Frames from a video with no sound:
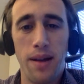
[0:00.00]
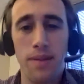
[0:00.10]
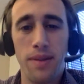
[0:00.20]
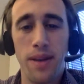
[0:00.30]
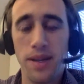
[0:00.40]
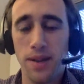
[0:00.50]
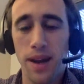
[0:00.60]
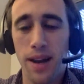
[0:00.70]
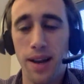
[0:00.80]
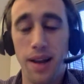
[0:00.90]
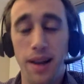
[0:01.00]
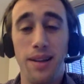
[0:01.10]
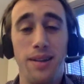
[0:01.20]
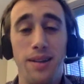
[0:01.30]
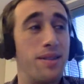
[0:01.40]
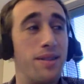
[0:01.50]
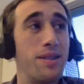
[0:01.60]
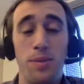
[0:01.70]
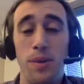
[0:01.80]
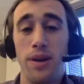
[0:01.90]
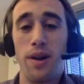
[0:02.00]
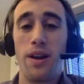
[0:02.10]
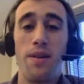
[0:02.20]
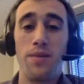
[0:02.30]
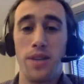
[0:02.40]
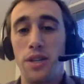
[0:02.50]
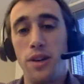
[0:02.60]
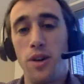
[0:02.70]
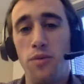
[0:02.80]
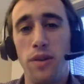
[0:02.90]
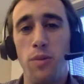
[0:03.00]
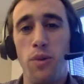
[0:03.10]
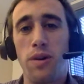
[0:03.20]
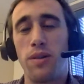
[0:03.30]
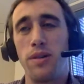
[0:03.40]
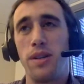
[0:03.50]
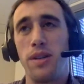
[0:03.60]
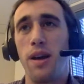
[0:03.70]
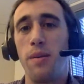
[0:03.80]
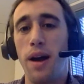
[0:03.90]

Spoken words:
thanks, Gret. This has been a great conversation, and hopefully more to come. I